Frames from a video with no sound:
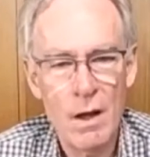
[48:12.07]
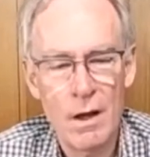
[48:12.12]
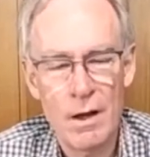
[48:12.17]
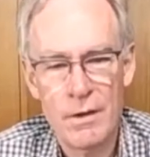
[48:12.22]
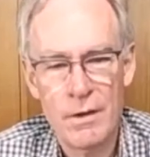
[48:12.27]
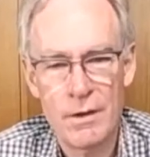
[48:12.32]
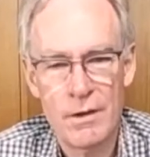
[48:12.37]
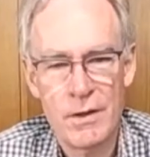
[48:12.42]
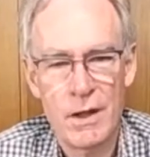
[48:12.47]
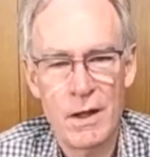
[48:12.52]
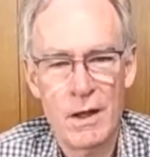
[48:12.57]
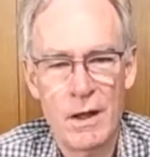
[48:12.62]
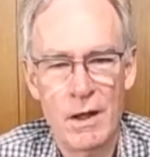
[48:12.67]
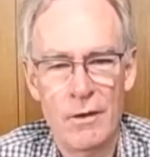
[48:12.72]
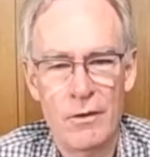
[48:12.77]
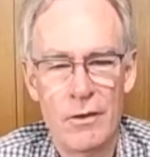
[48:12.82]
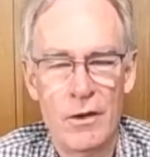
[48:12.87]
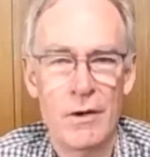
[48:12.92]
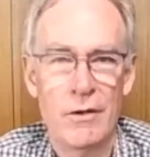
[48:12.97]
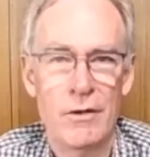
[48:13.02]
Tertini
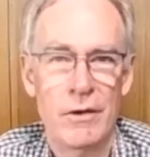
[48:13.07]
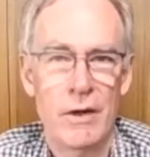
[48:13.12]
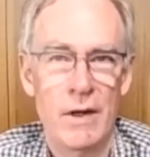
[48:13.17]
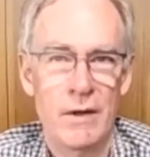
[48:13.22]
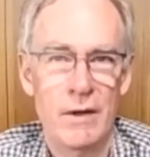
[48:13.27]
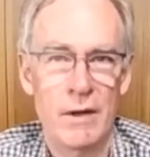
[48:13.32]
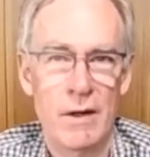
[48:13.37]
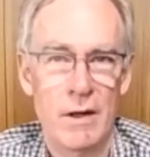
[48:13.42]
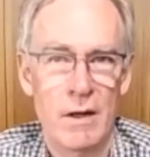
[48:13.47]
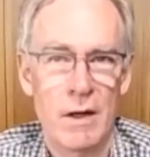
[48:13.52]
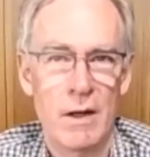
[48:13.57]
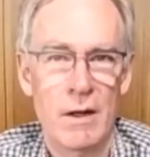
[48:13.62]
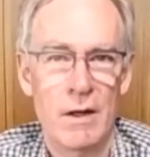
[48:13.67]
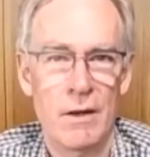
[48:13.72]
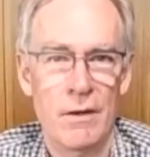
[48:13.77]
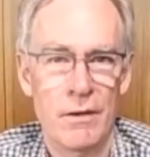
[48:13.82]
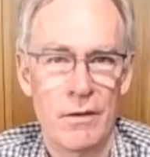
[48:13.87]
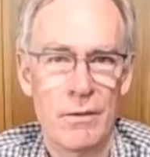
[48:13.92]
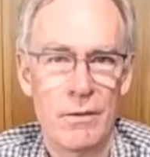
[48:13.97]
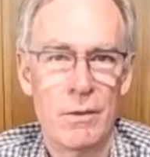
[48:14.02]
is in the Southern
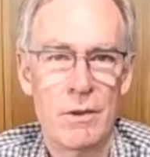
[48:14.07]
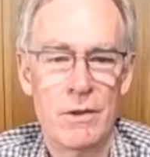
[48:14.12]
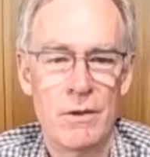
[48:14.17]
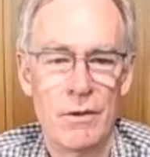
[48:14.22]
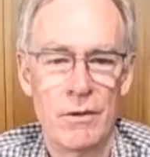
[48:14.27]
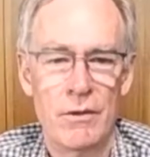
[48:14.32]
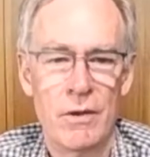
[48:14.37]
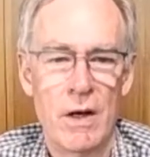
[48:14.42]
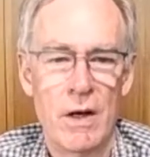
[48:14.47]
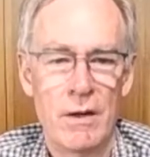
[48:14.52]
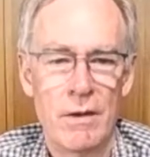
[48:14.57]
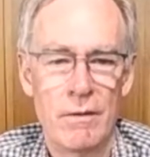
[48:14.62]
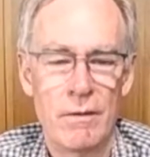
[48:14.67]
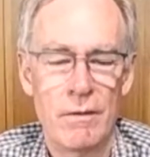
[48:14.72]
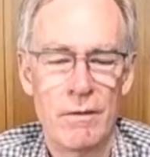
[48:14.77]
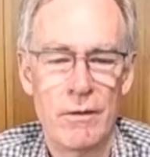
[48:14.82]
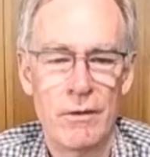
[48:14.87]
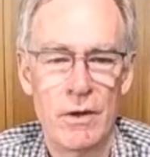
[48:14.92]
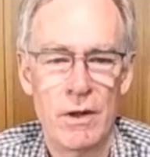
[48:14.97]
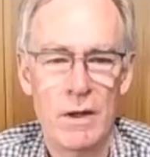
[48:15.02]
Highlands, which is south
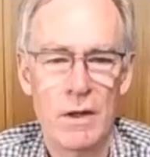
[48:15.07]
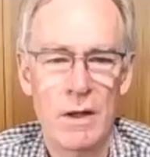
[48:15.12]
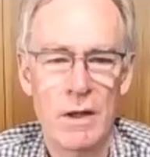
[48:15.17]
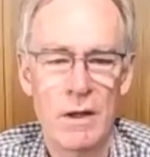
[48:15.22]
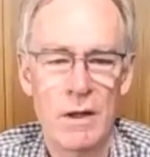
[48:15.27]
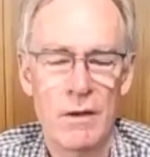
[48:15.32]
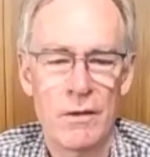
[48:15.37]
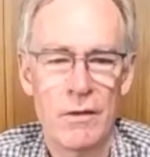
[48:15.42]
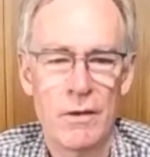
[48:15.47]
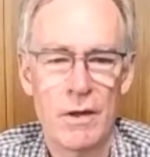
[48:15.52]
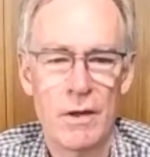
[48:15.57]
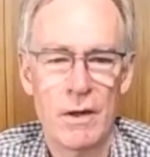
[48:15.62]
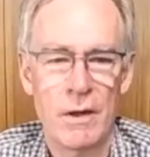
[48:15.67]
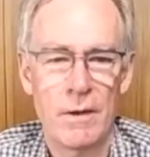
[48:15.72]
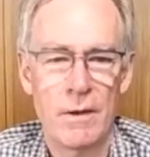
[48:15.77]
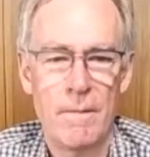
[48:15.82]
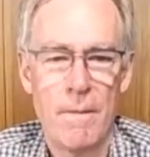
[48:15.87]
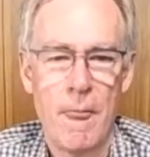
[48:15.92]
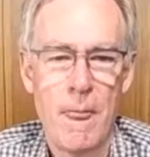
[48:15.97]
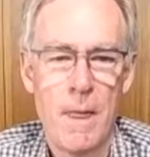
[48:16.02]
of Sydney. It's
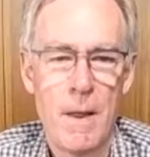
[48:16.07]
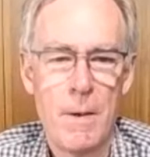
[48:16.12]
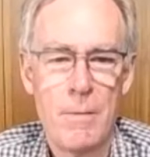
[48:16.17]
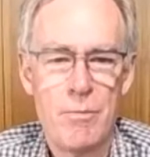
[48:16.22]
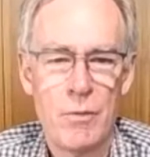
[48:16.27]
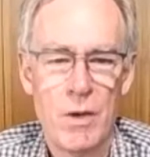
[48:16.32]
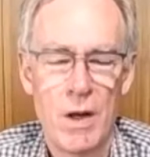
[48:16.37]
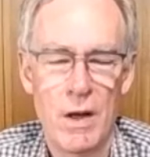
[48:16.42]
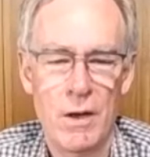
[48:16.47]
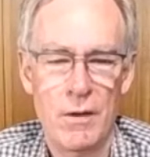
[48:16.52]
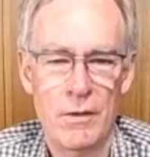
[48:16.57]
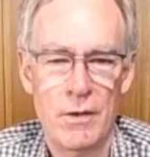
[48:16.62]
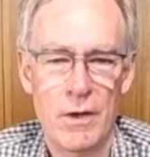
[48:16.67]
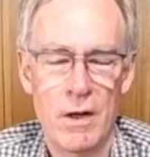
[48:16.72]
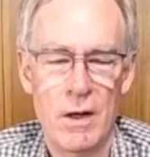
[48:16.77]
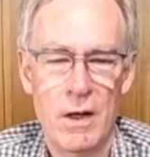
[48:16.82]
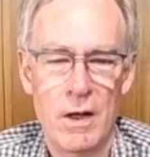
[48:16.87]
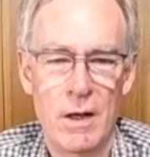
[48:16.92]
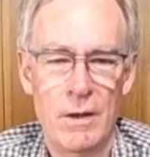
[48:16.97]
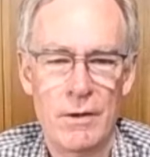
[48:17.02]
a
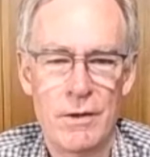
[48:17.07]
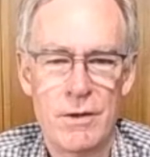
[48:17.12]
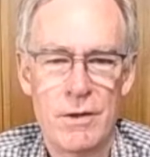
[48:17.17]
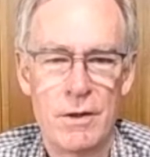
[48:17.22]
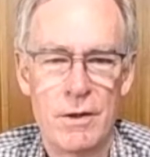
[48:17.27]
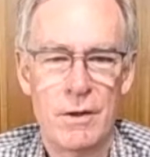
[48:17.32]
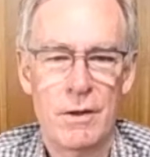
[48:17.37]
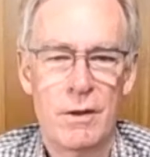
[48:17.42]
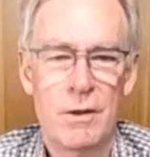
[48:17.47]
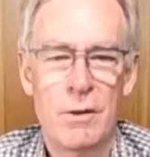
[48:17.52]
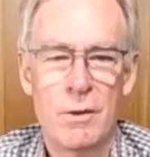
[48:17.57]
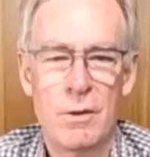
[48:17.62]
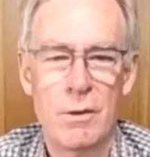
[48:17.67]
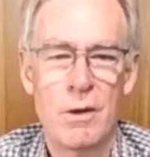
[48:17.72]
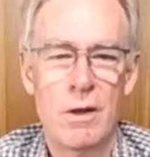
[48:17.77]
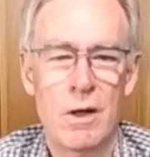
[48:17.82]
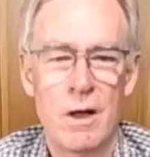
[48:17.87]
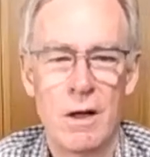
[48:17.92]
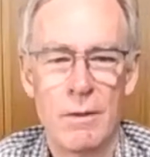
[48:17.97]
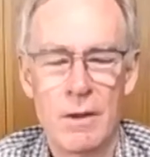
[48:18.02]
high altitude, cool
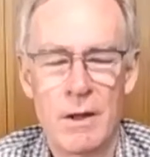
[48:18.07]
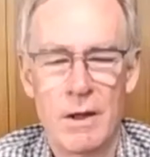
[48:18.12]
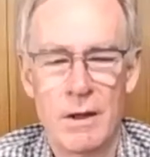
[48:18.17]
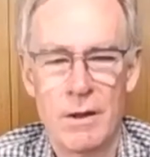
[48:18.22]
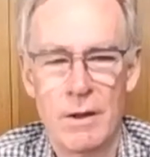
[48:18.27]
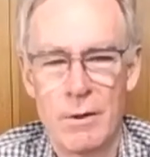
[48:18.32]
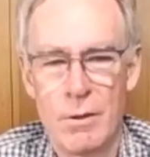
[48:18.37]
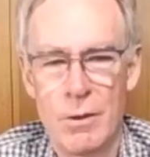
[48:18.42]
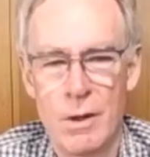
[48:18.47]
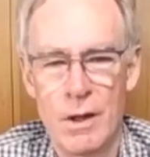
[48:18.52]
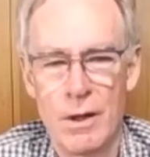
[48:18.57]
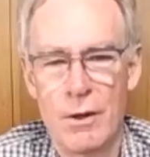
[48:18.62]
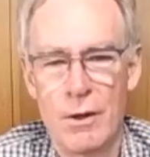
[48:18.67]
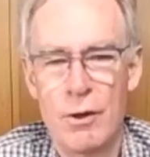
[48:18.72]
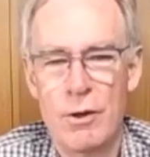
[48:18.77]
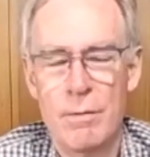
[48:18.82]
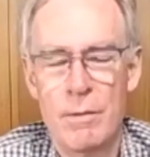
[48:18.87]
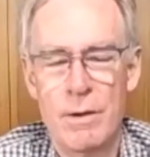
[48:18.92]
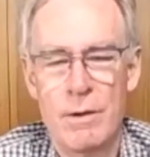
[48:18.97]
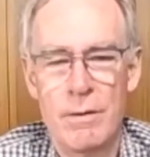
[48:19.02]
climate and quite
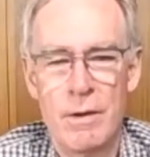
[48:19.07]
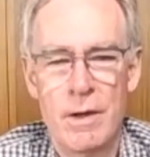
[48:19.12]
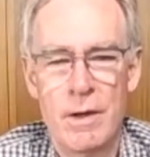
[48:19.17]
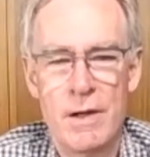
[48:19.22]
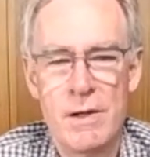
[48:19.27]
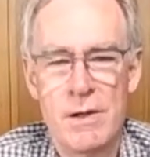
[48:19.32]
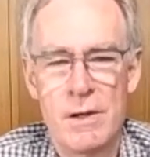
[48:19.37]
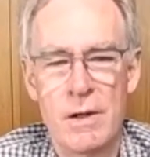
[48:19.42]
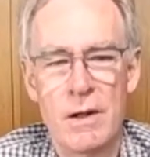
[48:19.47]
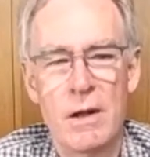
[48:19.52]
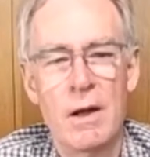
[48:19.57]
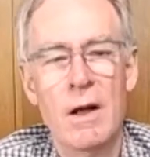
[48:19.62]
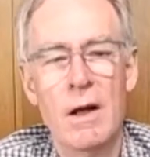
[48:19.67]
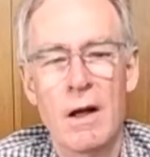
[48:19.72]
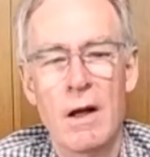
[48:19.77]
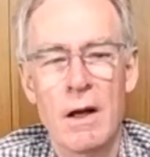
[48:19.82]
humid region.